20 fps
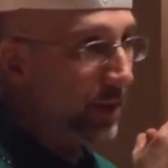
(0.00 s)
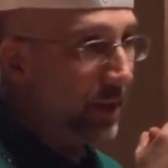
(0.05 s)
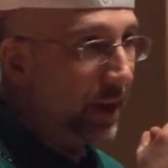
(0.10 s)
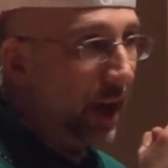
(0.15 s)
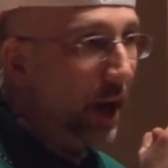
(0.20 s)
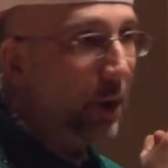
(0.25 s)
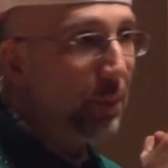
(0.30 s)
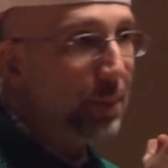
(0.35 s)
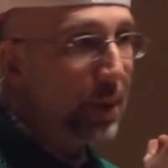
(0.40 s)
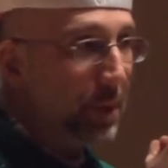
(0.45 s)

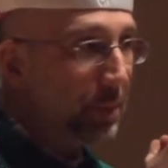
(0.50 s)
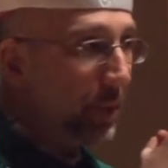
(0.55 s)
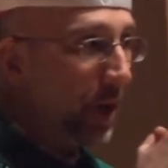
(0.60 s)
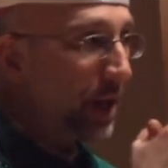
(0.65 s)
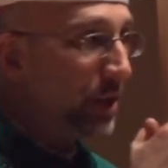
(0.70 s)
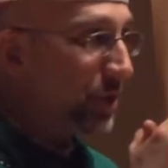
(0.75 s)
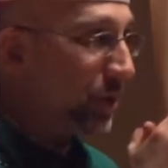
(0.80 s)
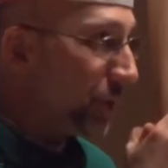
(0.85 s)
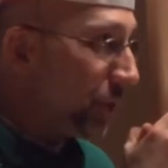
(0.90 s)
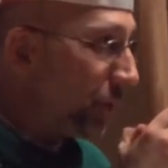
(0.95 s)
helping
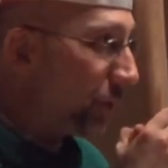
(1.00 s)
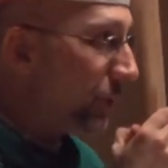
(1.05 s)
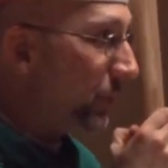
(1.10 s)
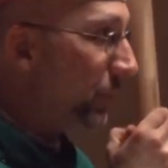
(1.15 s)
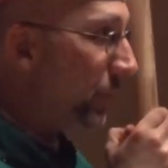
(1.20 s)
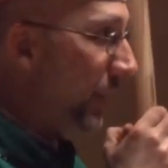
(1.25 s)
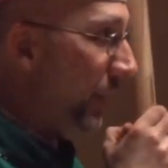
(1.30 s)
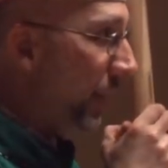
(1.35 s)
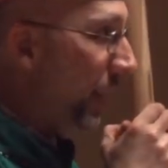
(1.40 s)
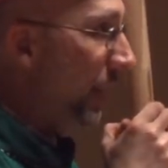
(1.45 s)
my
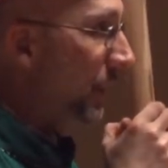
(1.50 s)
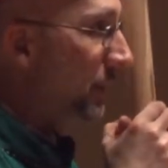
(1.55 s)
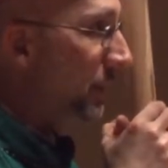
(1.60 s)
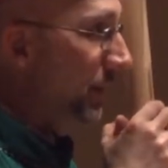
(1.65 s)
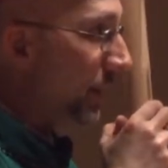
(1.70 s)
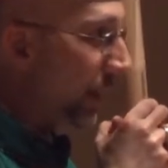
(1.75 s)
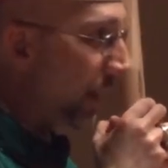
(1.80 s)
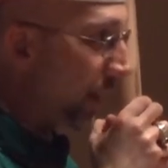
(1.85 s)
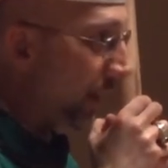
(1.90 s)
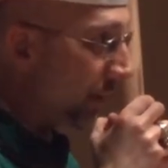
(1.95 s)
children get
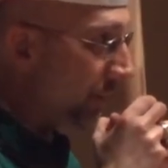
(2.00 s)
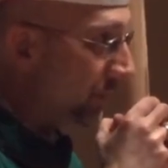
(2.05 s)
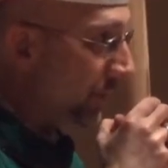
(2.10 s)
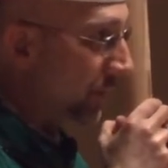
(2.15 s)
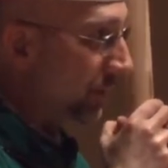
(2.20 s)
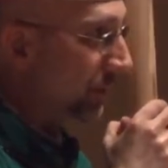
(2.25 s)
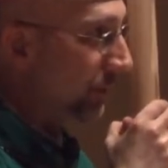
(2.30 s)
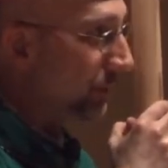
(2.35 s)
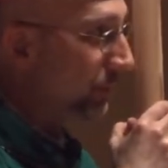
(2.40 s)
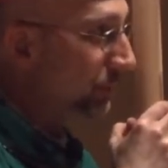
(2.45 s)
to heaven?